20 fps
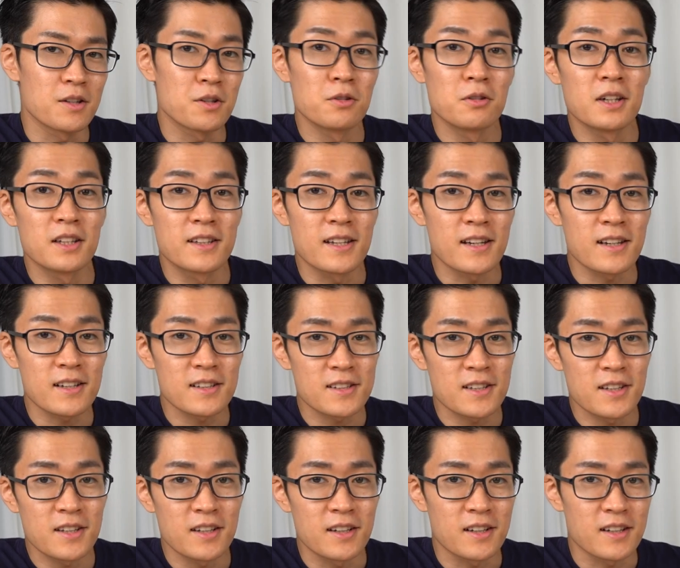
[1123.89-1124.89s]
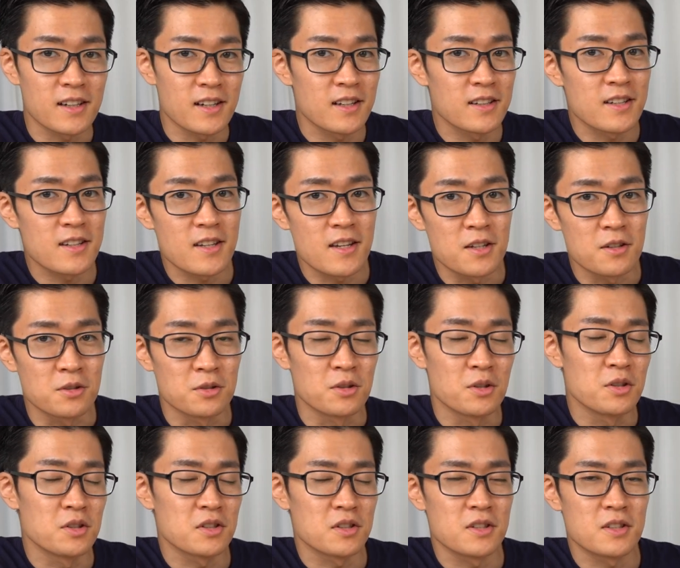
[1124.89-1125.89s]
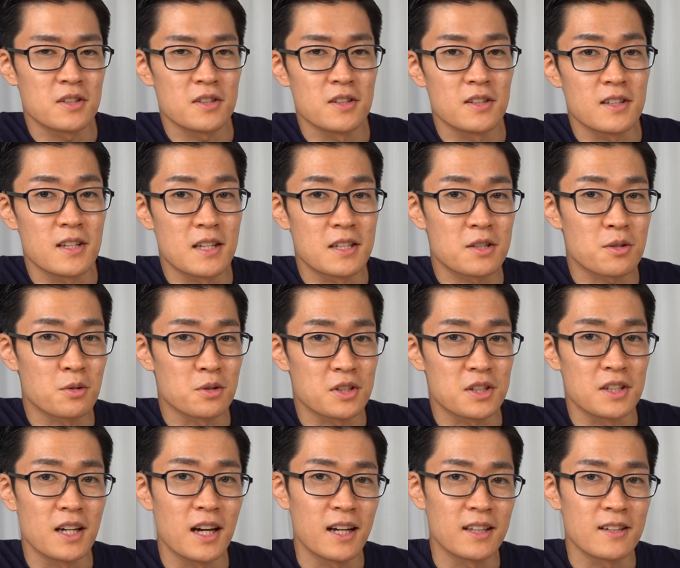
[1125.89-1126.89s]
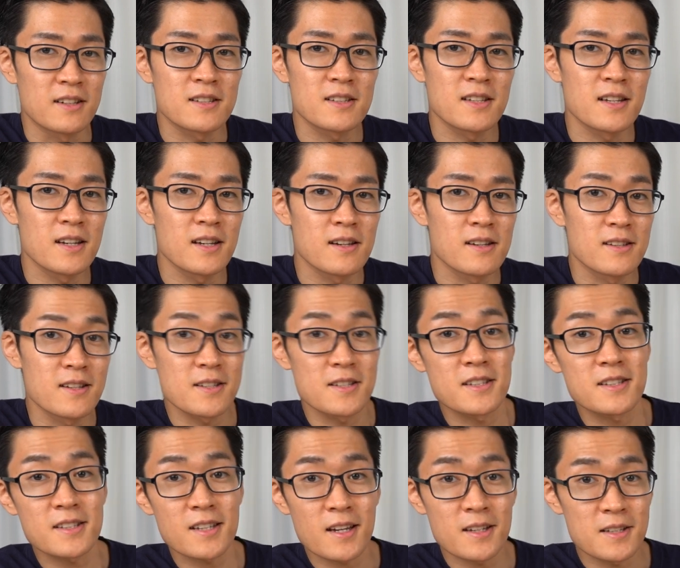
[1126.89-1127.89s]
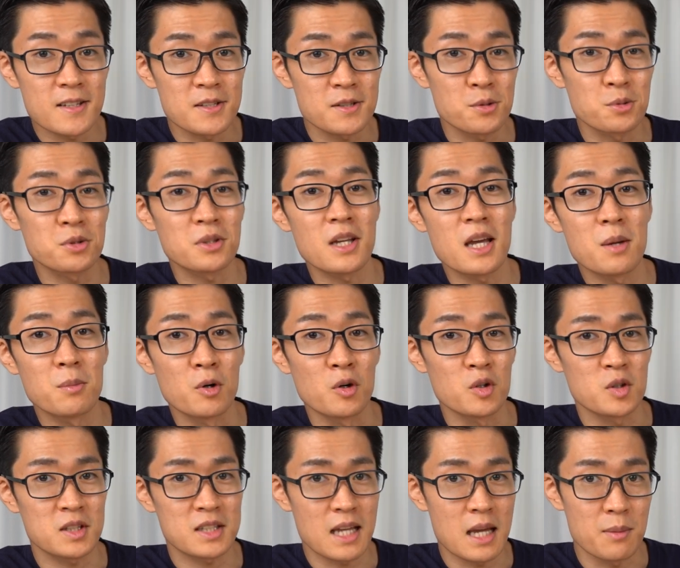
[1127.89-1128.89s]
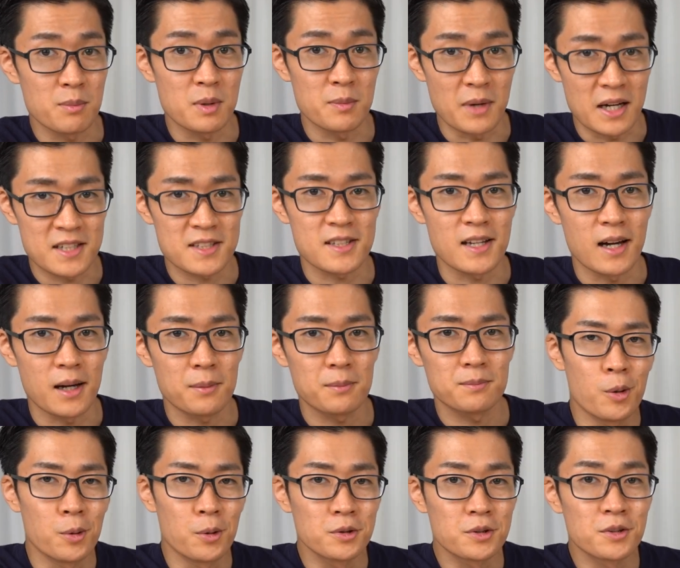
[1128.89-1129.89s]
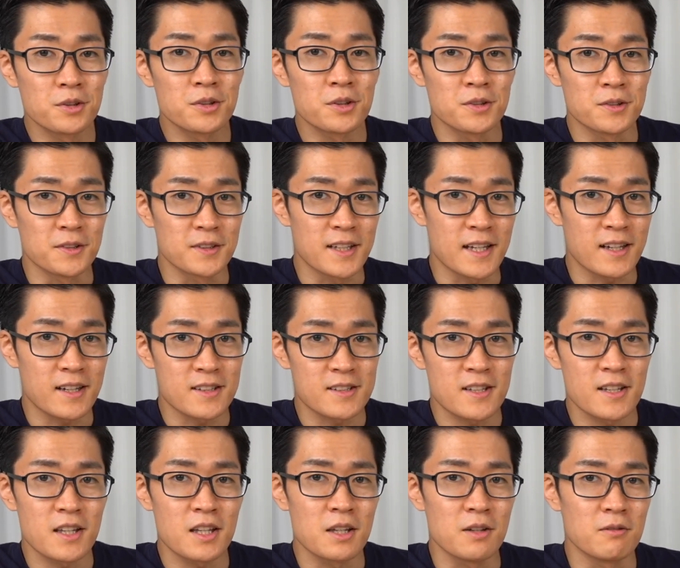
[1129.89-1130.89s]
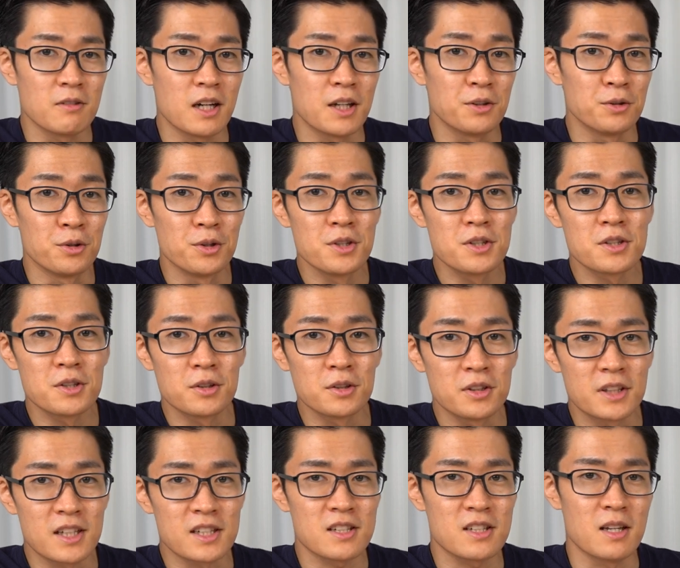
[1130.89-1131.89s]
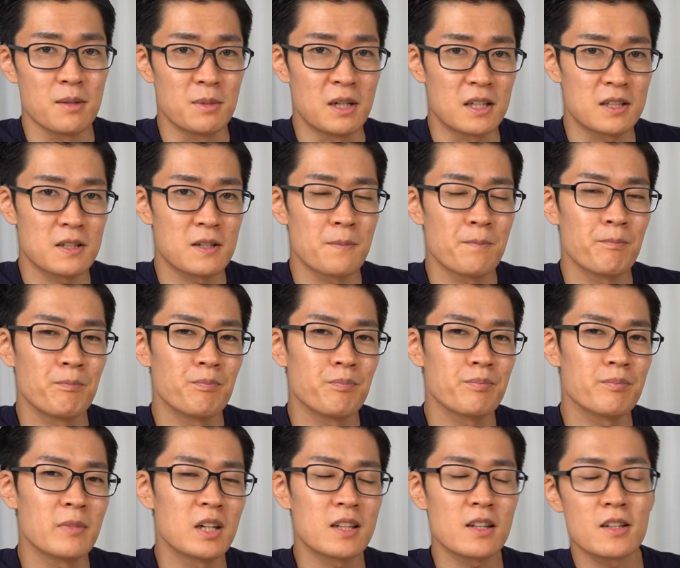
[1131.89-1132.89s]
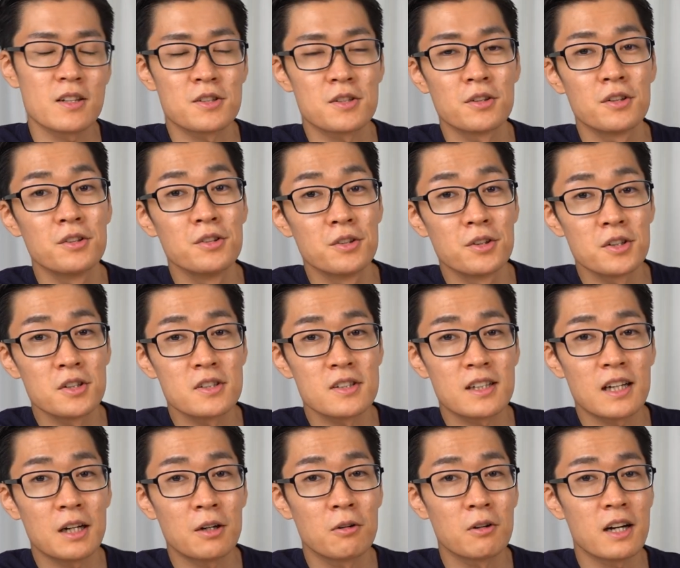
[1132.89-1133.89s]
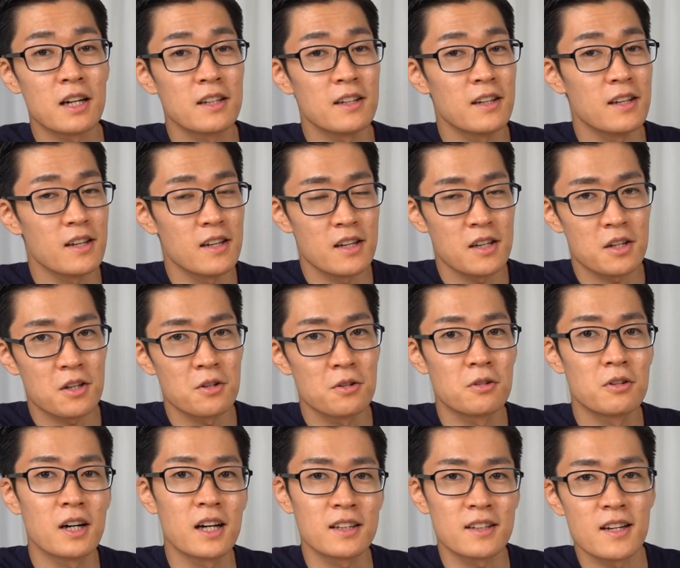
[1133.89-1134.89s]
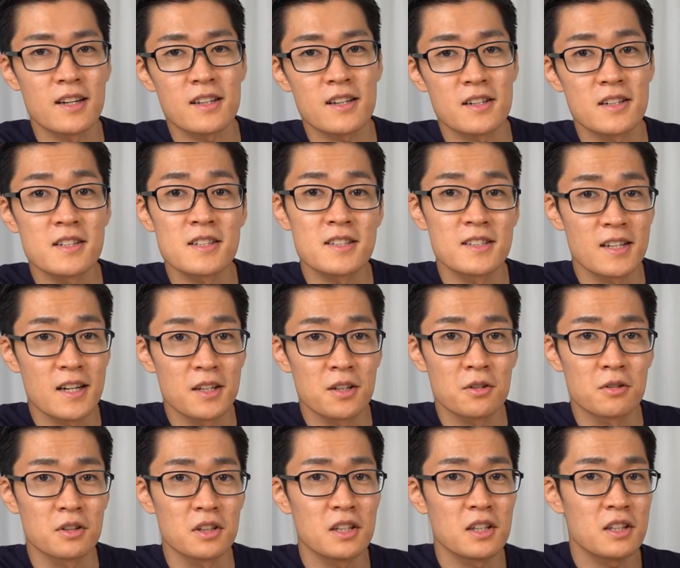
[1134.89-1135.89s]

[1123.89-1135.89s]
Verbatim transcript: Today I talked about noise emitted from electrical appliances and actually measured some. Most electrical appliances emit noise. Measures to make sure the noise doesn't affect other devices include